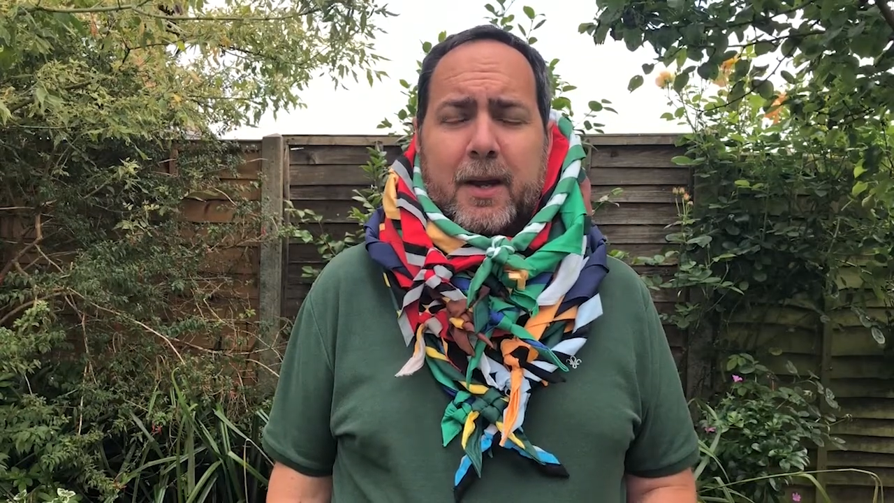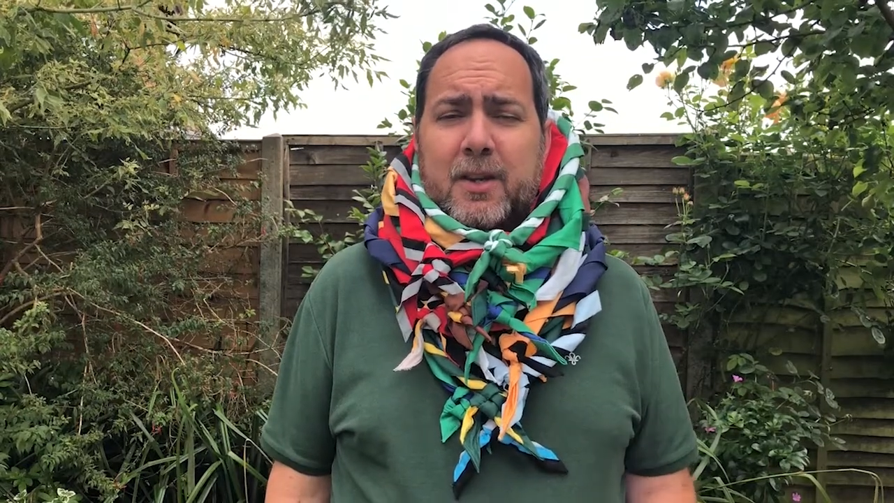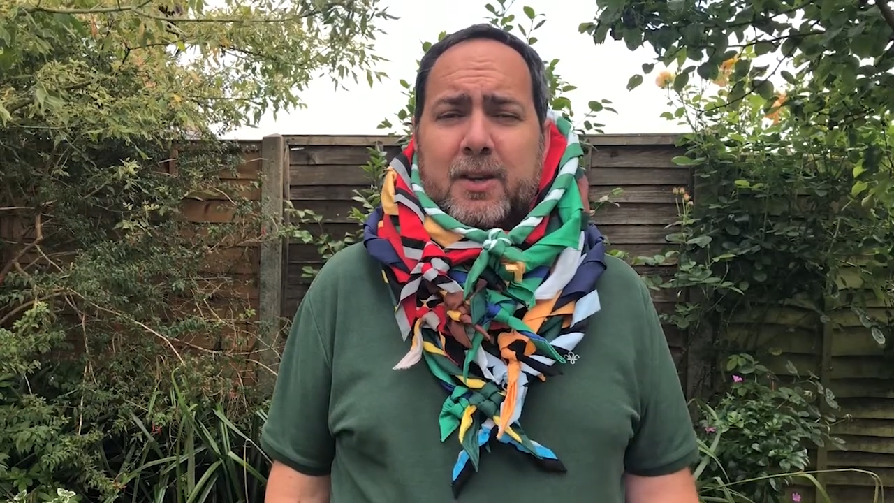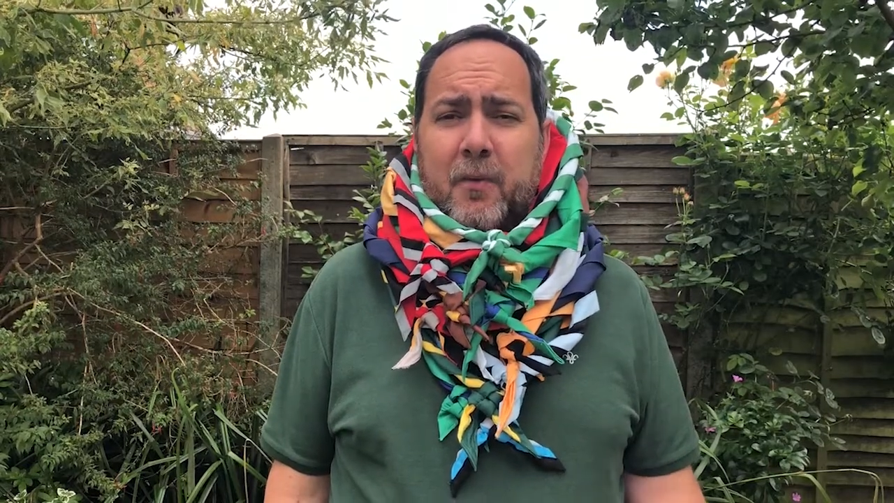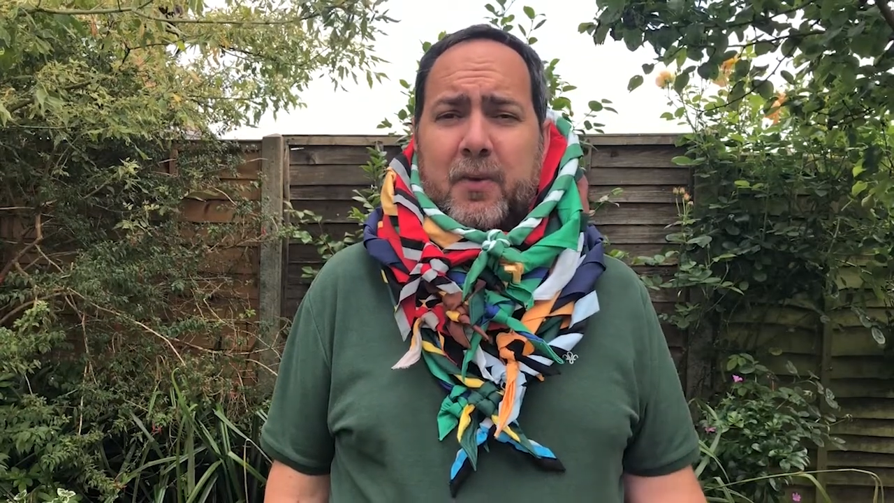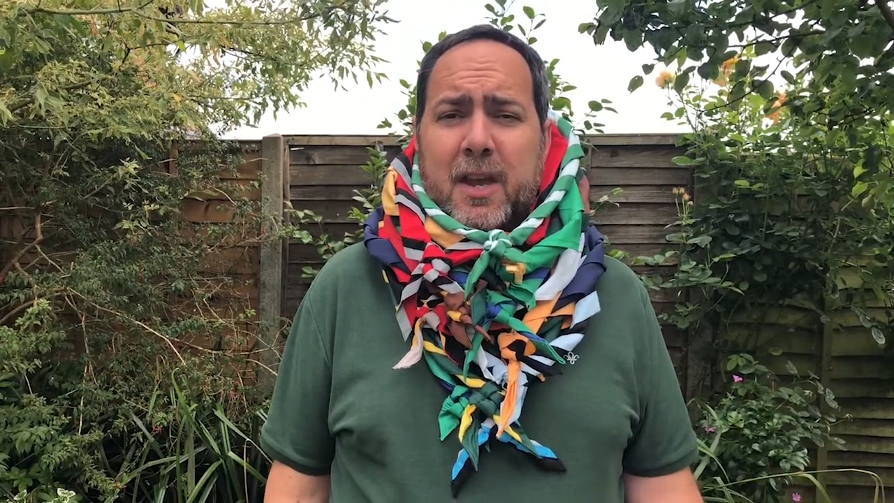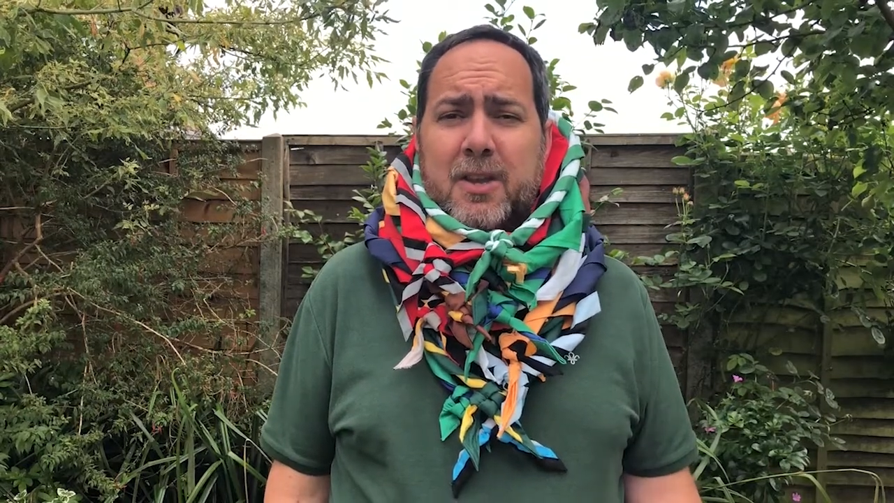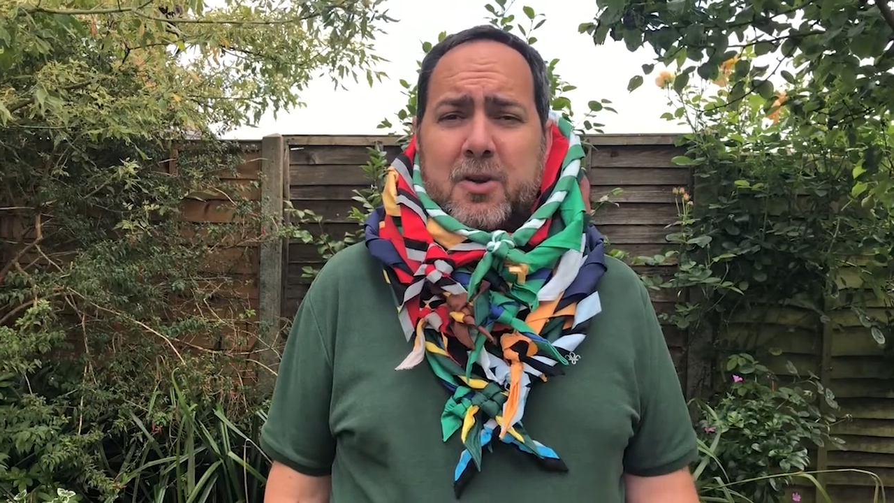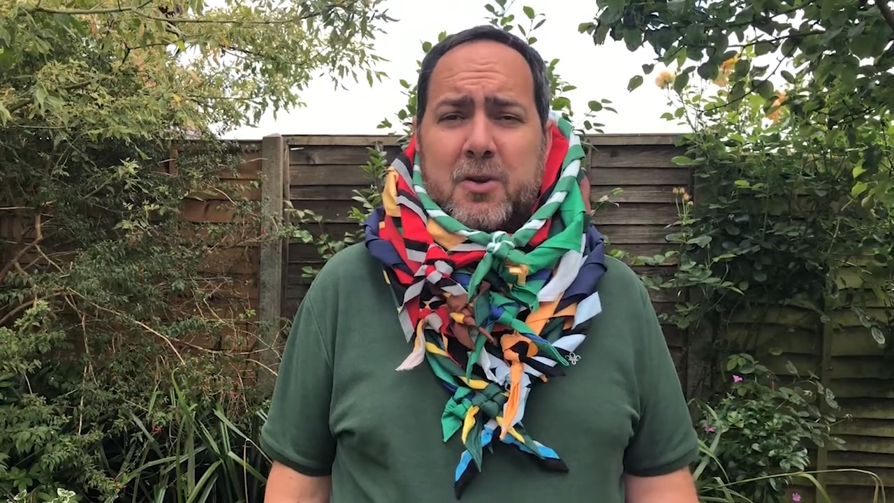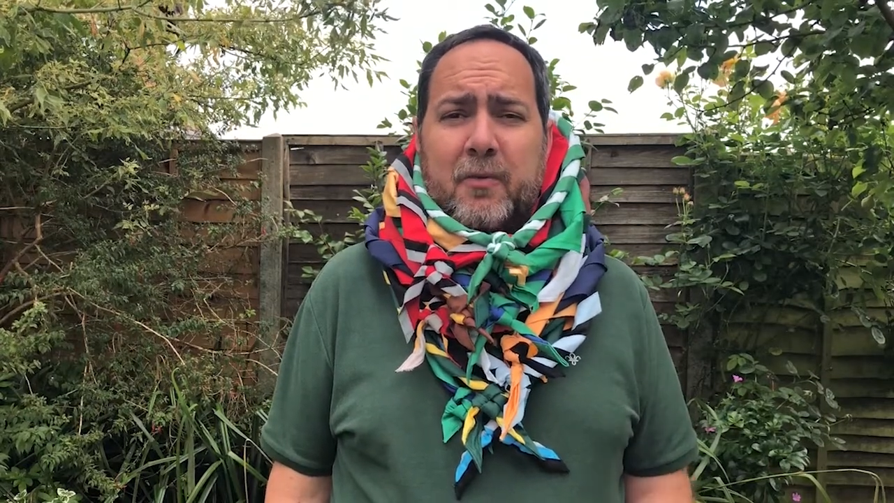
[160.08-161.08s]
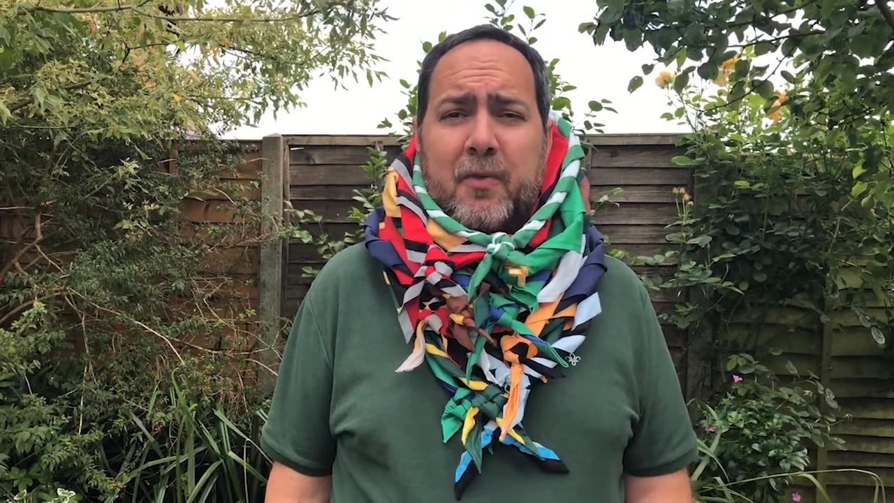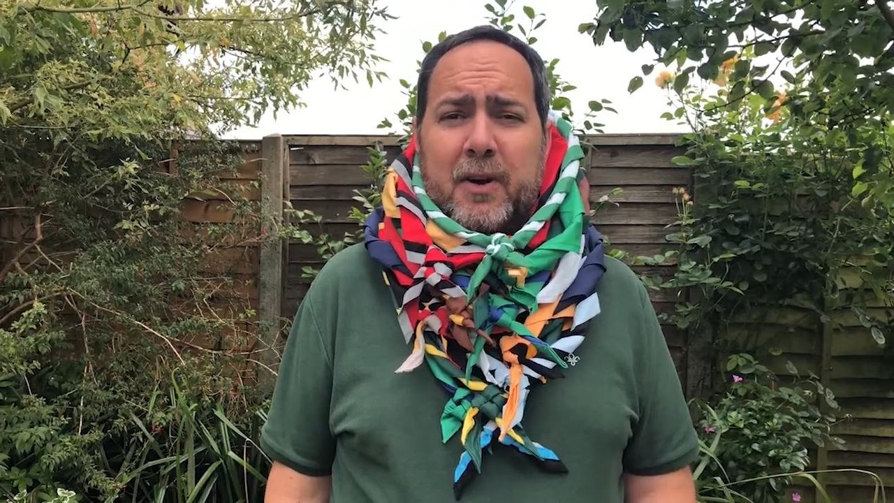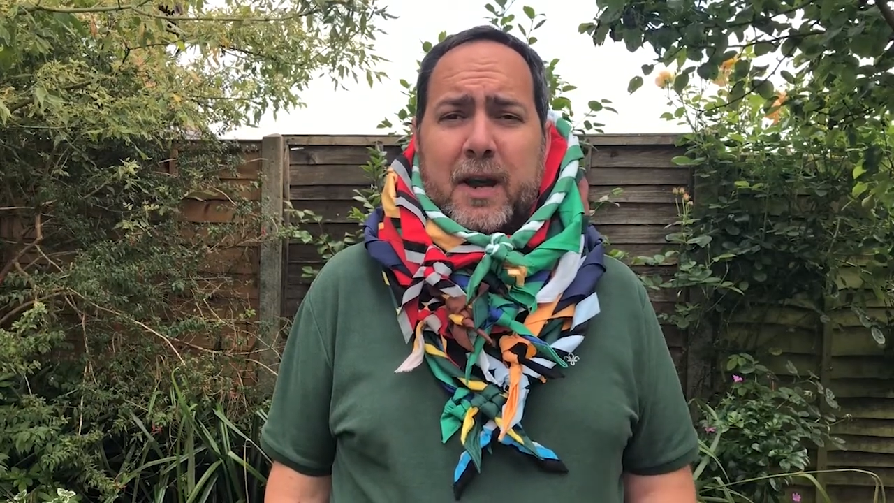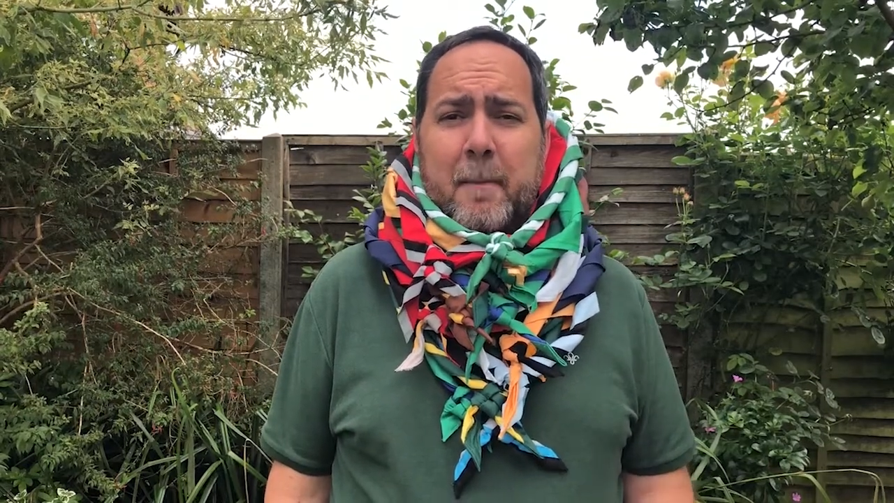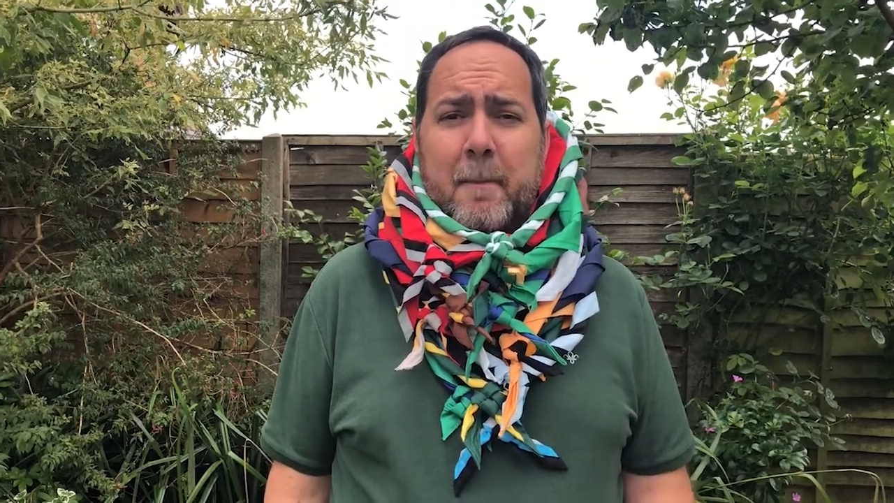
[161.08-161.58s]
Don't forget, you can
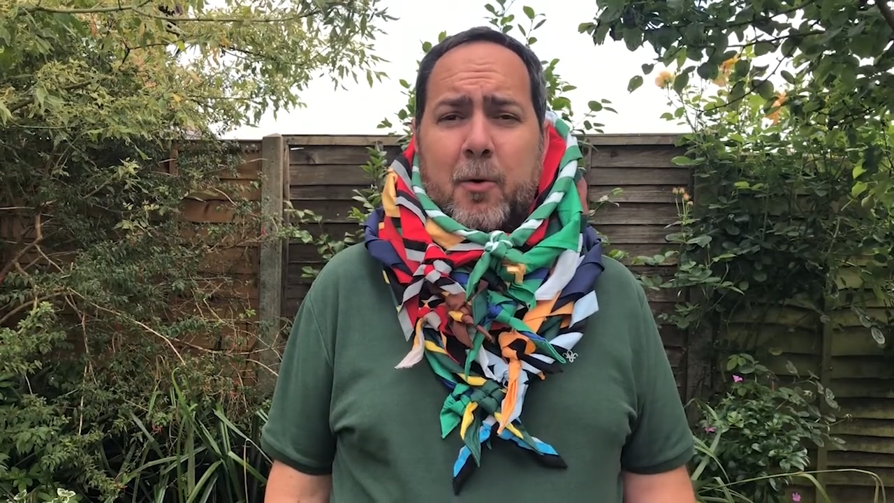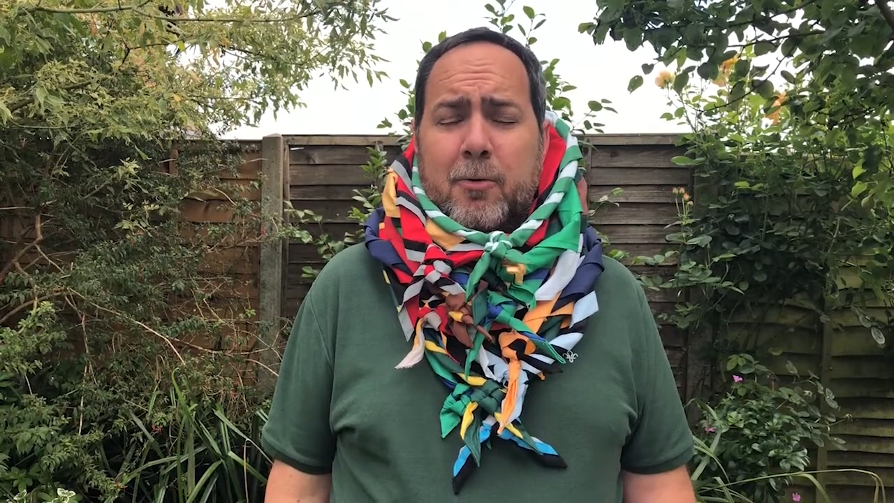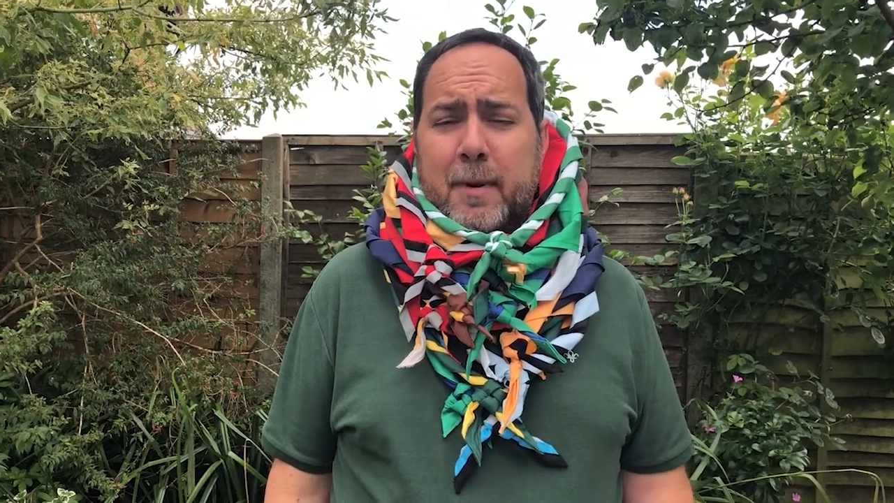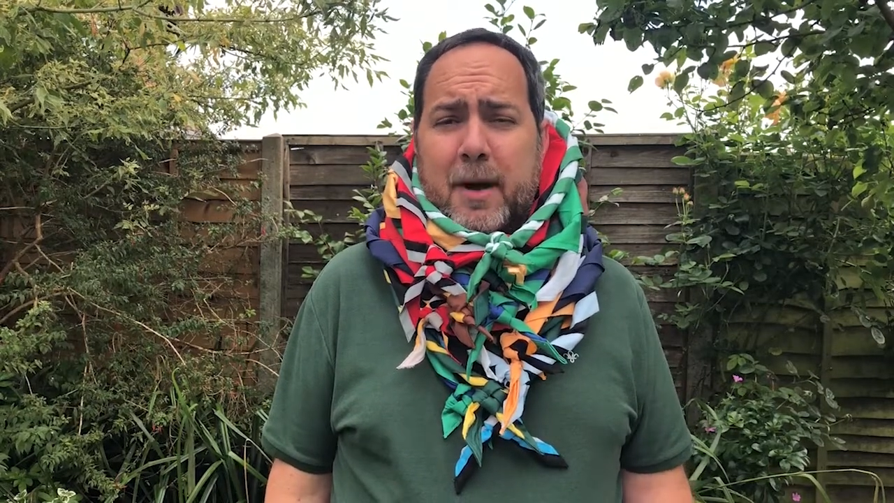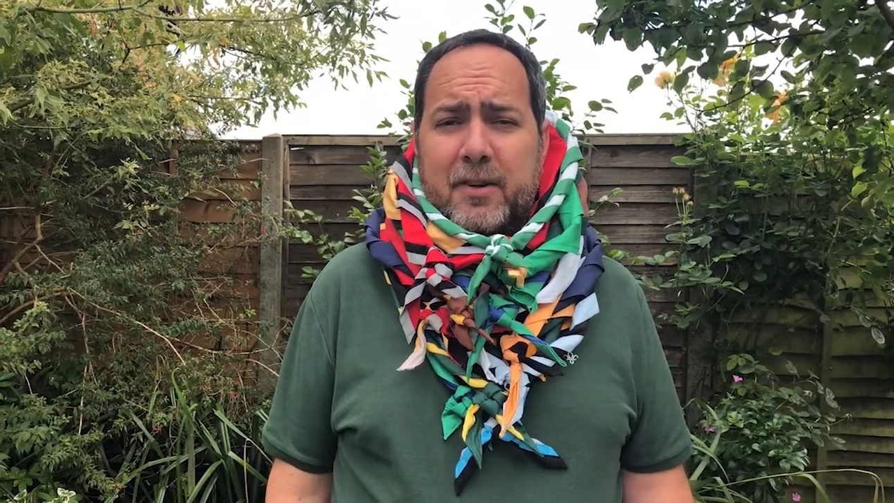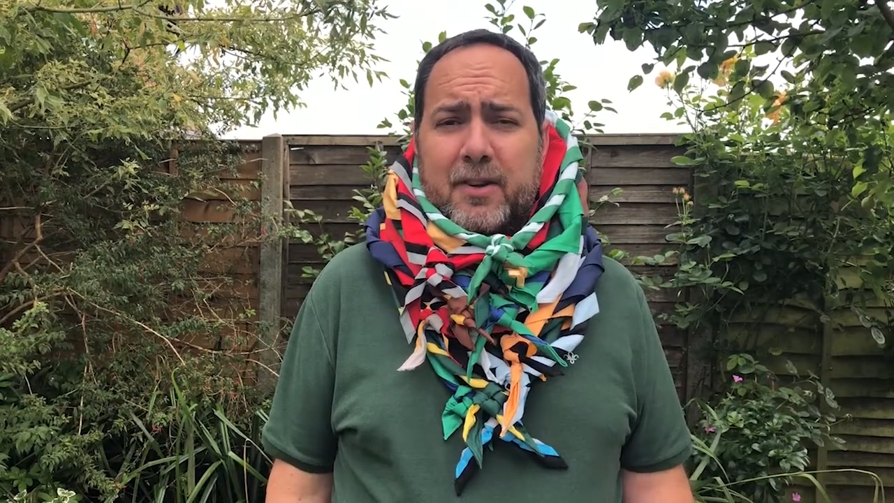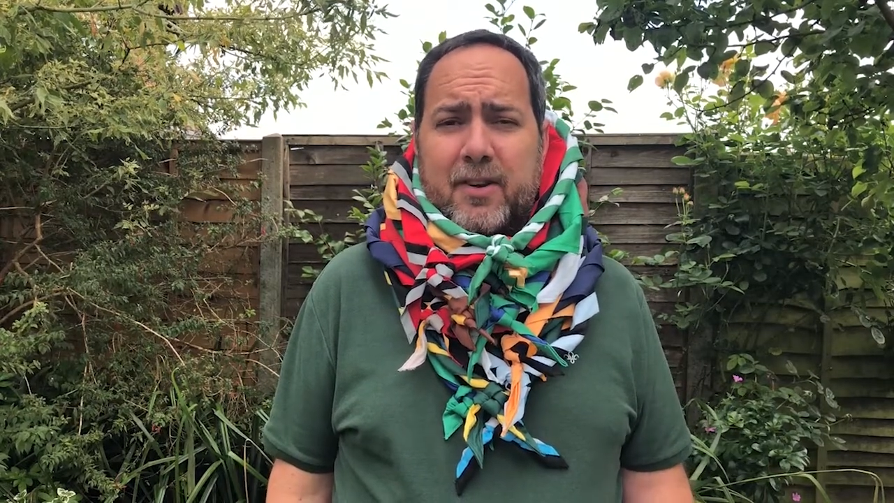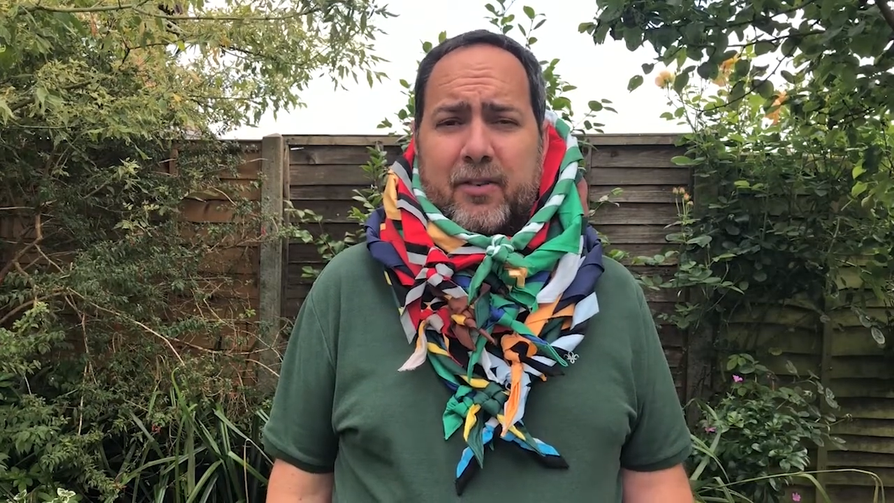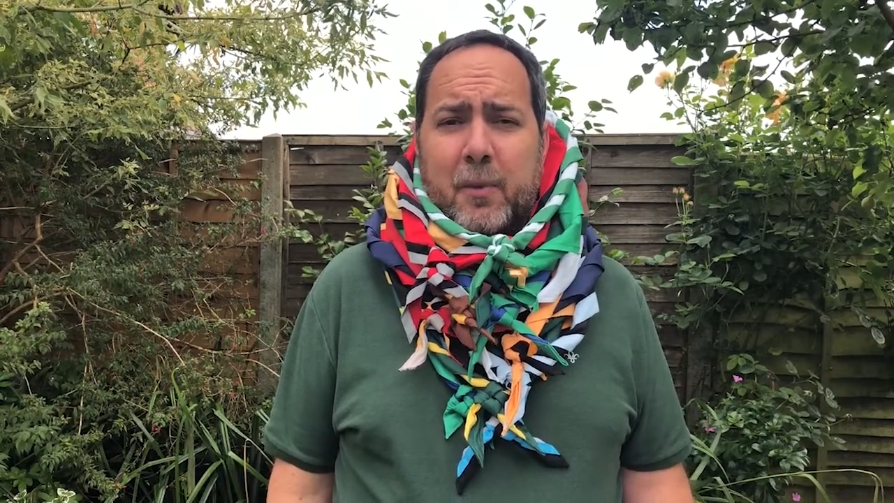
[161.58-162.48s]
find out more about the dates